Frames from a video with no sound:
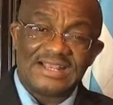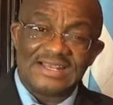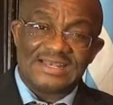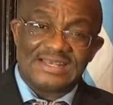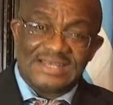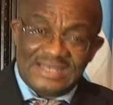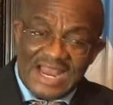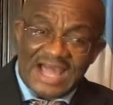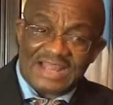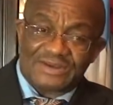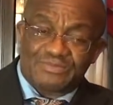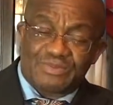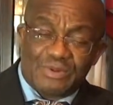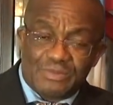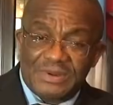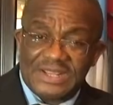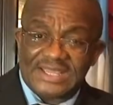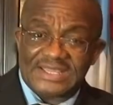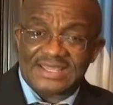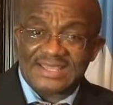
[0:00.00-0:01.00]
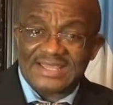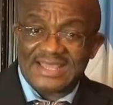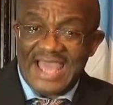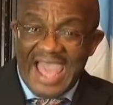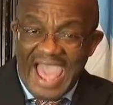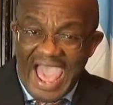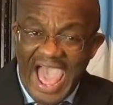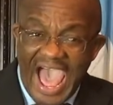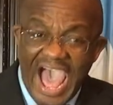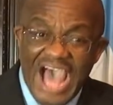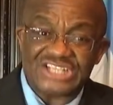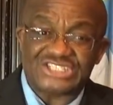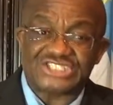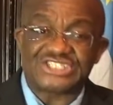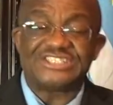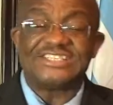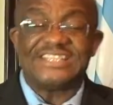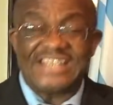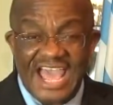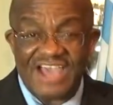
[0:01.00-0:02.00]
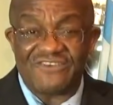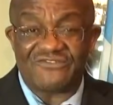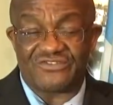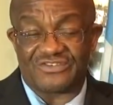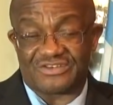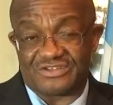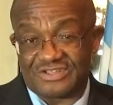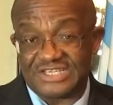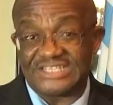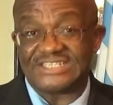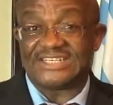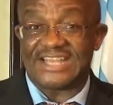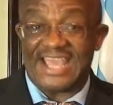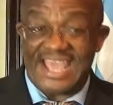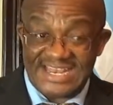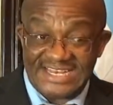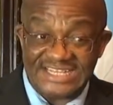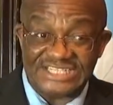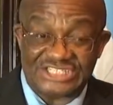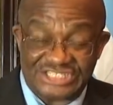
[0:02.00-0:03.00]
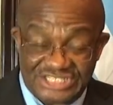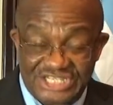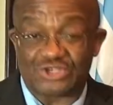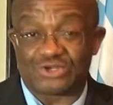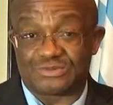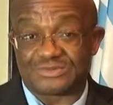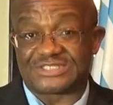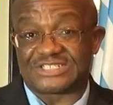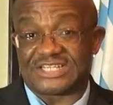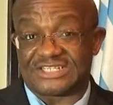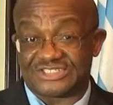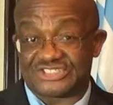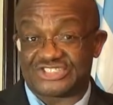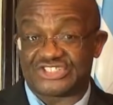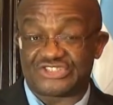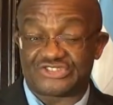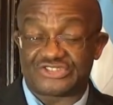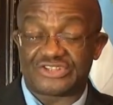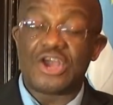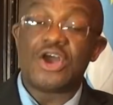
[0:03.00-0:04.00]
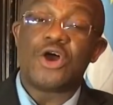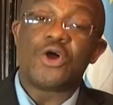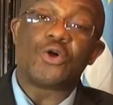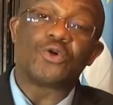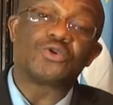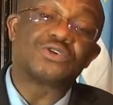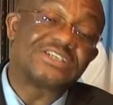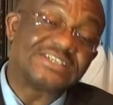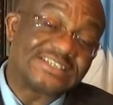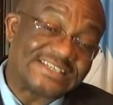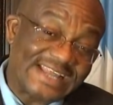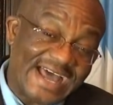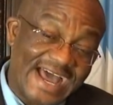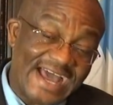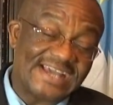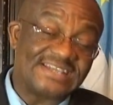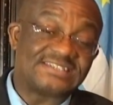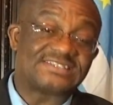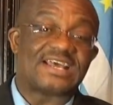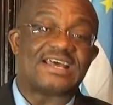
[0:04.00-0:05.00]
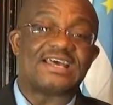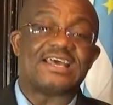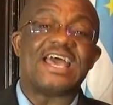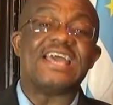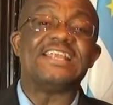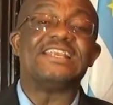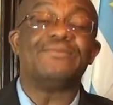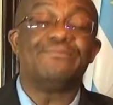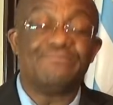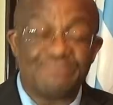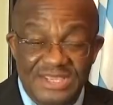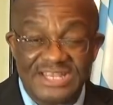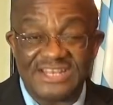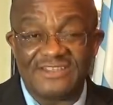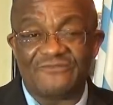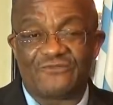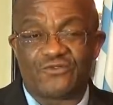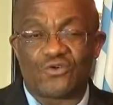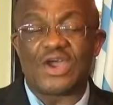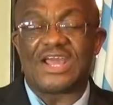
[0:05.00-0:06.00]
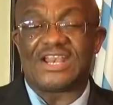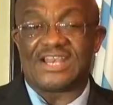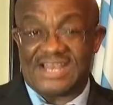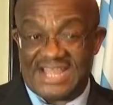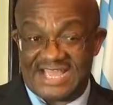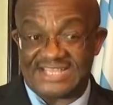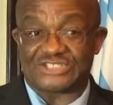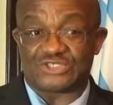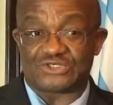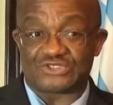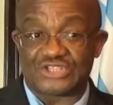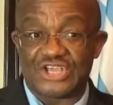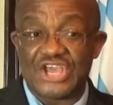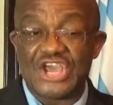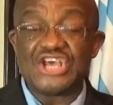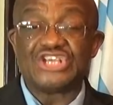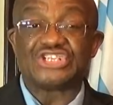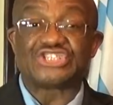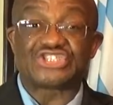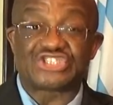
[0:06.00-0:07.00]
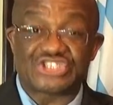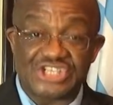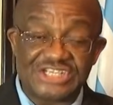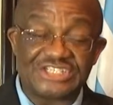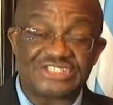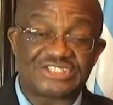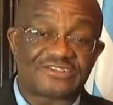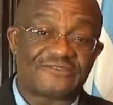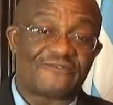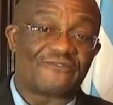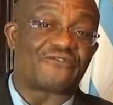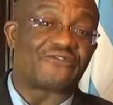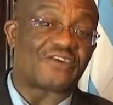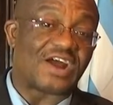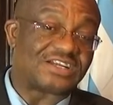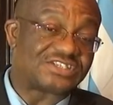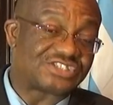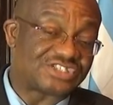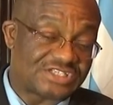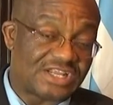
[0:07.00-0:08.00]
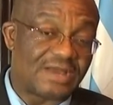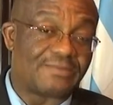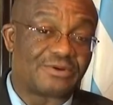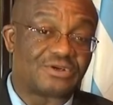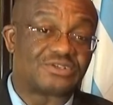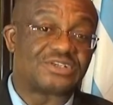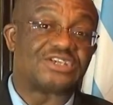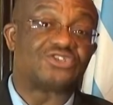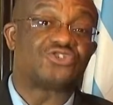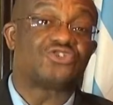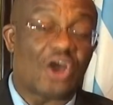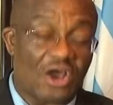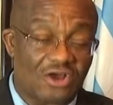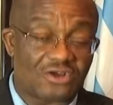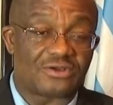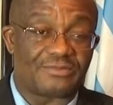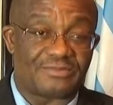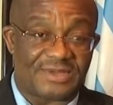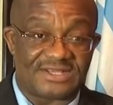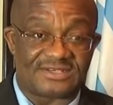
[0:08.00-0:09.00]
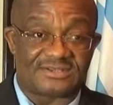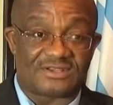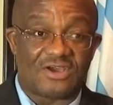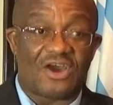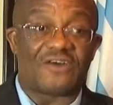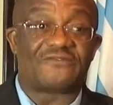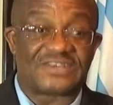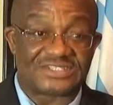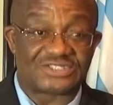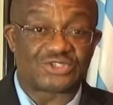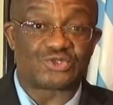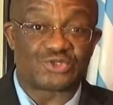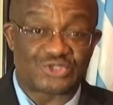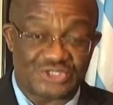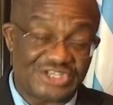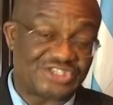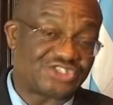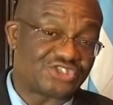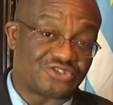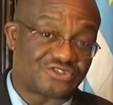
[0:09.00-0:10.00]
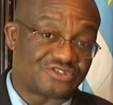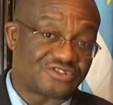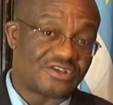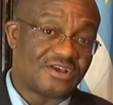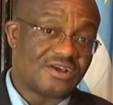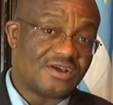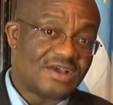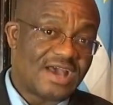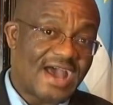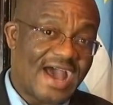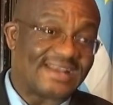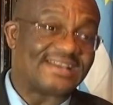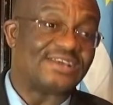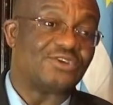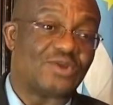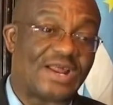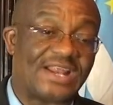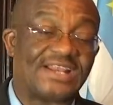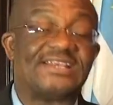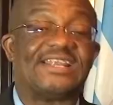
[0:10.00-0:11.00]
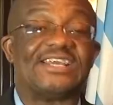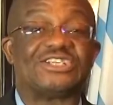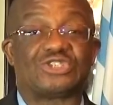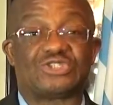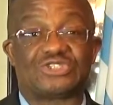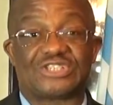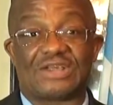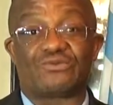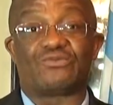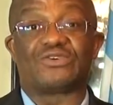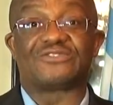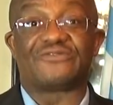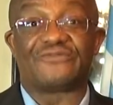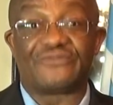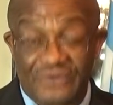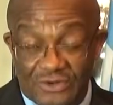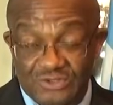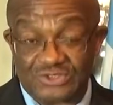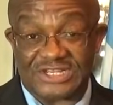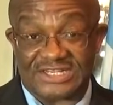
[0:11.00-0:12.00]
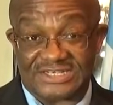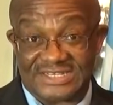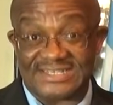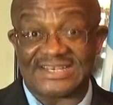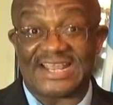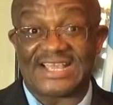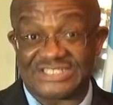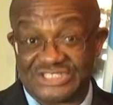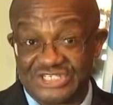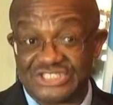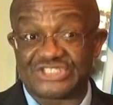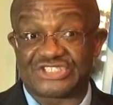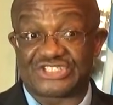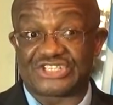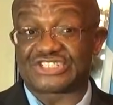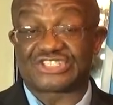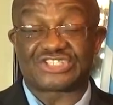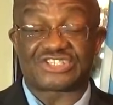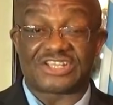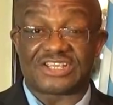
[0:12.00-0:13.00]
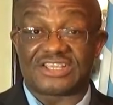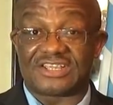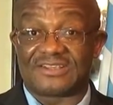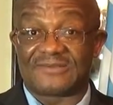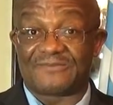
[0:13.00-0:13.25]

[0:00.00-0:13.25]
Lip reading: La Republique has never in any circumstances organized any meaningful elections since France tabled the document of associations at the United Nations that was voted in 1960.